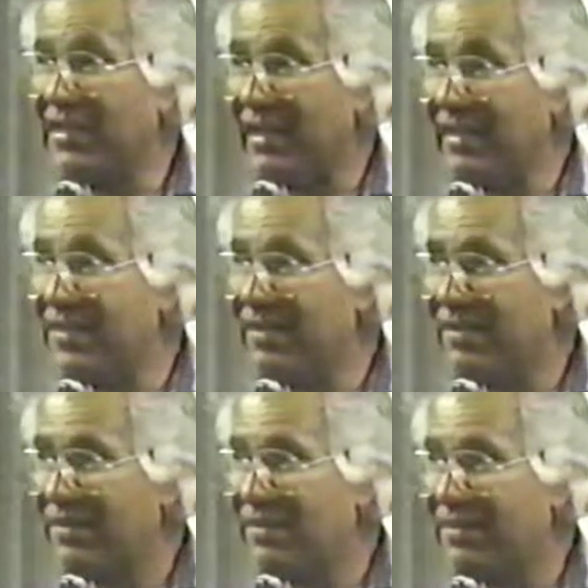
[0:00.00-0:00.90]
like
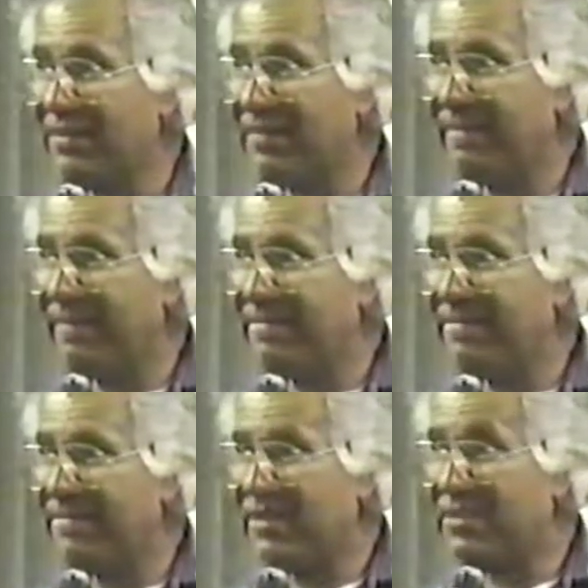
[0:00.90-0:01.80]

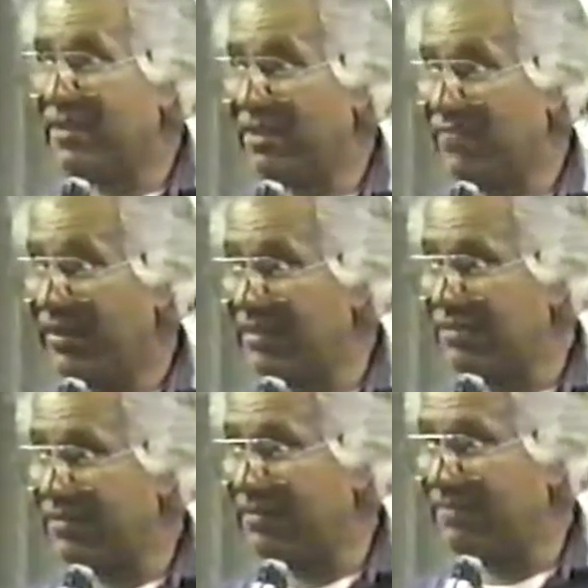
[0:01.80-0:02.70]

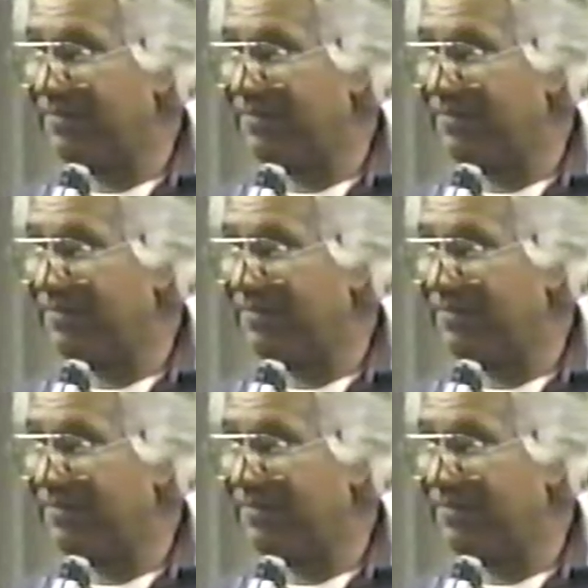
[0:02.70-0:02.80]
salvation.